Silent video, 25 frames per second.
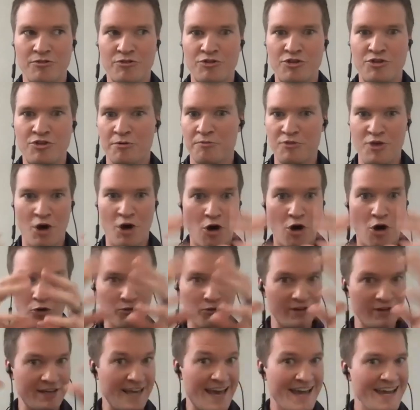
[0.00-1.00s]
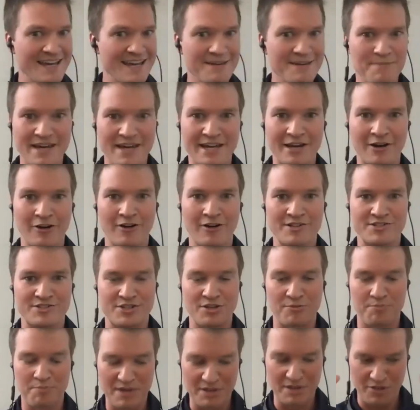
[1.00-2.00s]
the the whole game here is
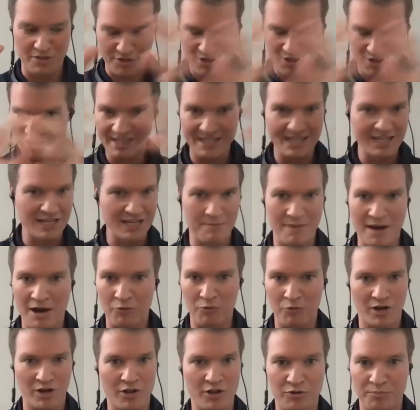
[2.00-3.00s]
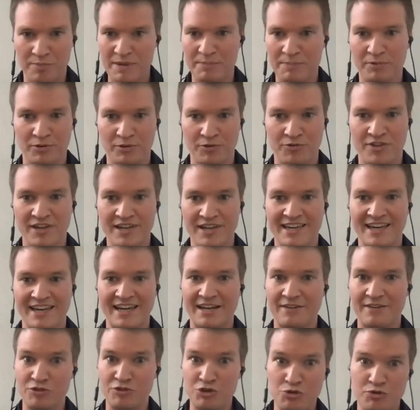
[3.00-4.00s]
to be thinking about what other people are thinking,
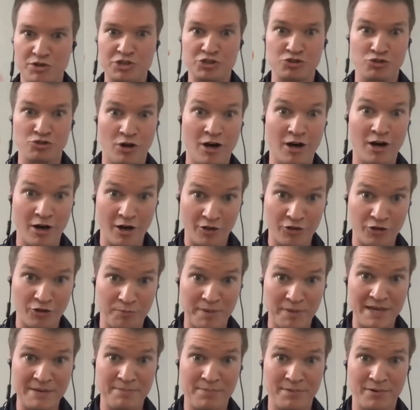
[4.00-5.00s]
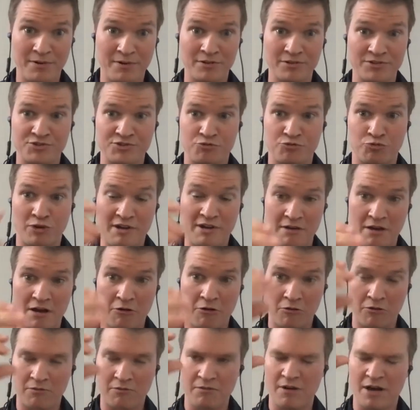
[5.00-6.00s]
and if you can draw other people's re-
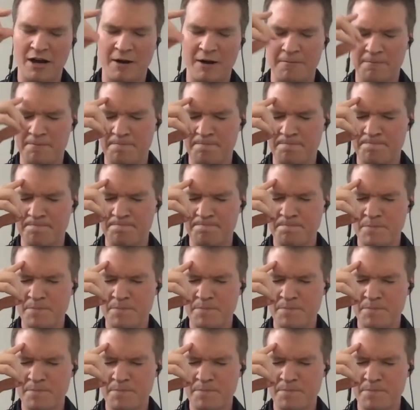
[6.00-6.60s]
uh, um,